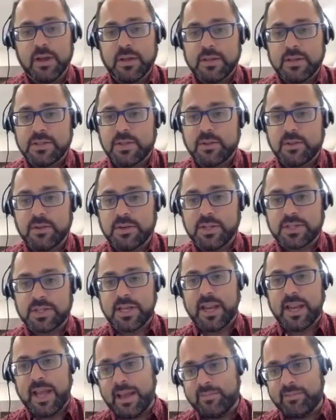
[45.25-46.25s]
So you're just
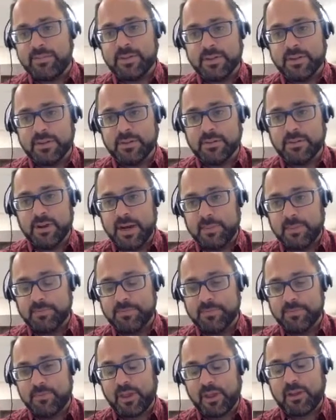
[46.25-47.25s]
going to have to
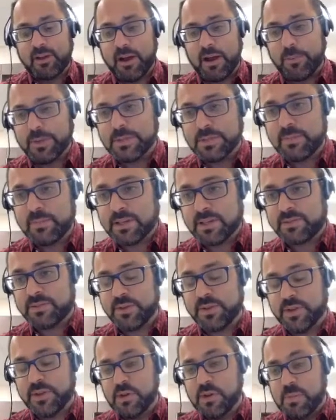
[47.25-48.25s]
figure out what's best for
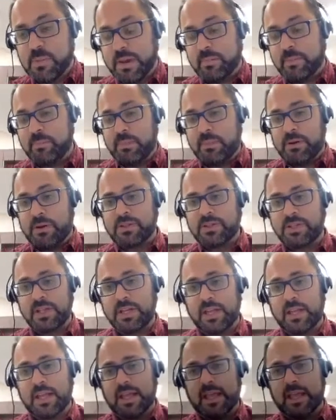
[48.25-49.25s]
you. But
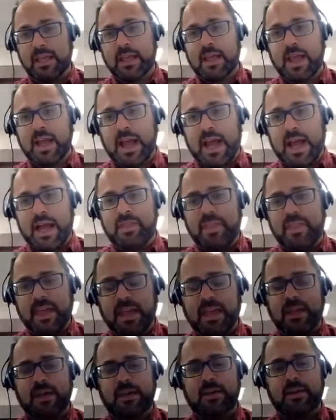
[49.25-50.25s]
personally, I
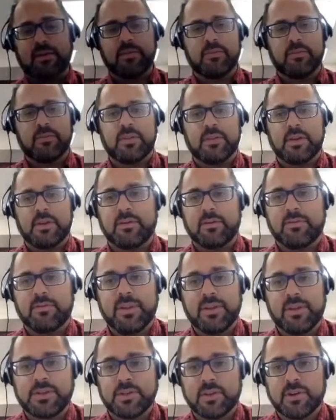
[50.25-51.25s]
think the
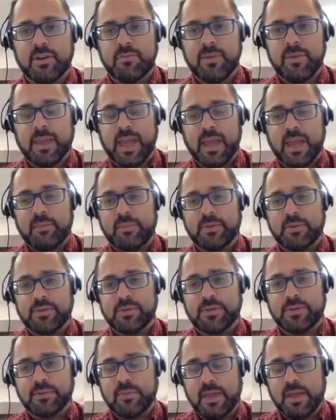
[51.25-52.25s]
feature of being able
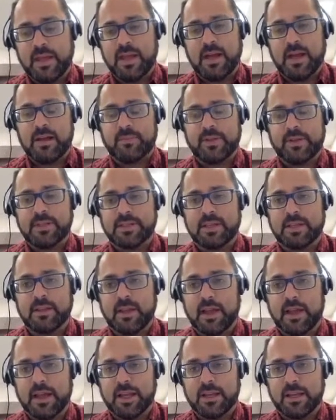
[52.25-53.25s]
to make comments
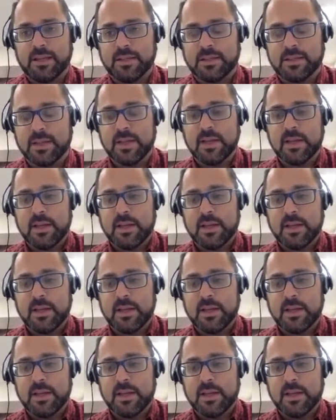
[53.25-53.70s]
online is